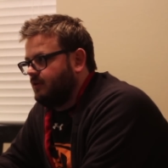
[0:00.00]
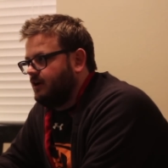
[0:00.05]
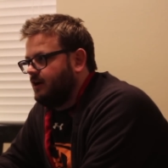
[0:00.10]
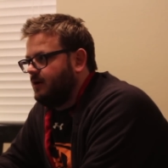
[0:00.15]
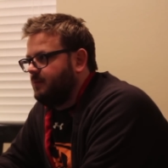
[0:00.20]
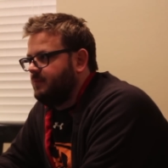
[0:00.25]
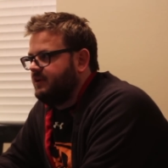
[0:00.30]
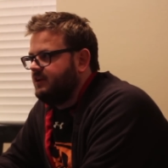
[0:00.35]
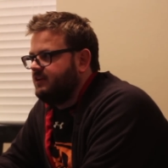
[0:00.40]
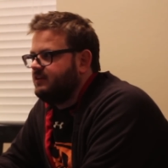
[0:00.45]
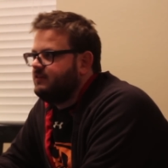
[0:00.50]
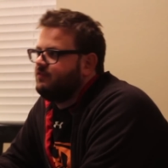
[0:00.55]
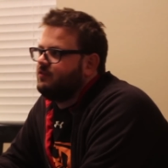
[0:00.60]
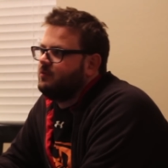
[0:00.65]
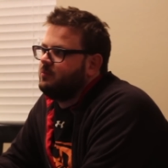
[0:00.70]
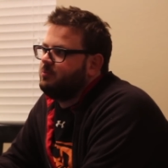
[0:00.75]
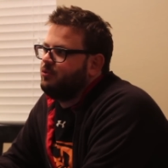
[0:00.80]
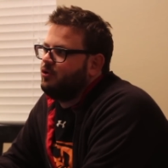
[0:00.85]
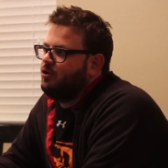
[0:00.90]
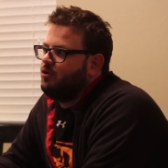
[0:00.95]
how many
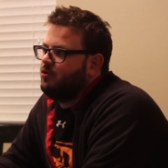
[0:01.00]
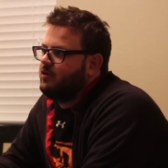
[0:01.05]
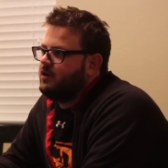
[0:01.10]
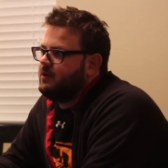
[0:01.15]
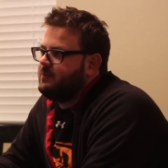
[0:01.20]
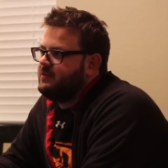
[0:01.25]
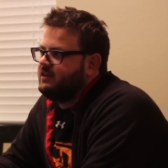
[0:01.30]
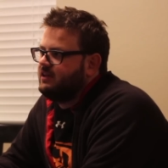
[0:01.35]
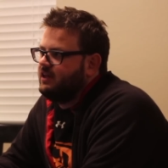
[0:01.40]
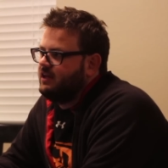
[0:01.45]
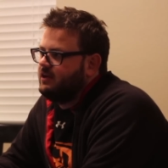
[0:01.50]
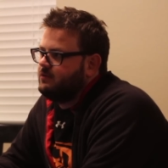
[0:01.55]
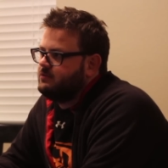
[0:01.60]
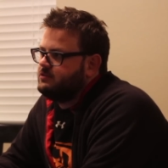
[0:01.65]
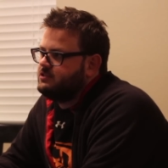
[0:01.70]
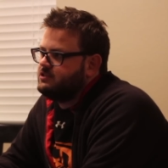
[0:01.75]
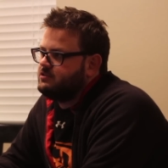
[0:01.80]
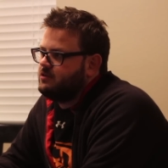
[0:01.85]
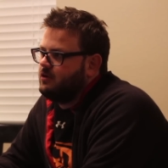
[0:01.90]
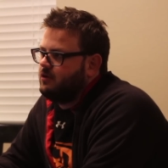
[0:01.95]
different programming
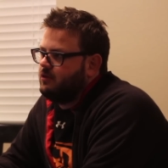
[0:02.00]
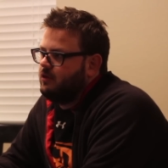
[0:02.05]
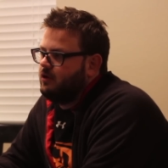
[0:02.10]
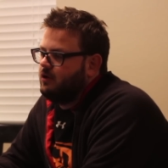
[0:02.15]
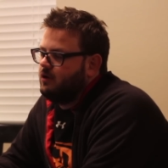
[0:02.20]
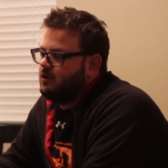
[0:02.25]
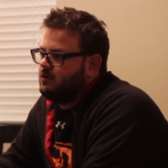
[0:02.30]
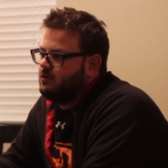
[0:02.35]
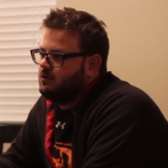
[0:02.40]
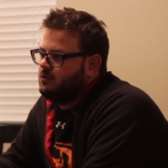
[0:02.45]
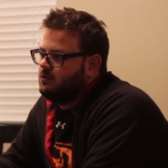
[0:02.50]
languages are there?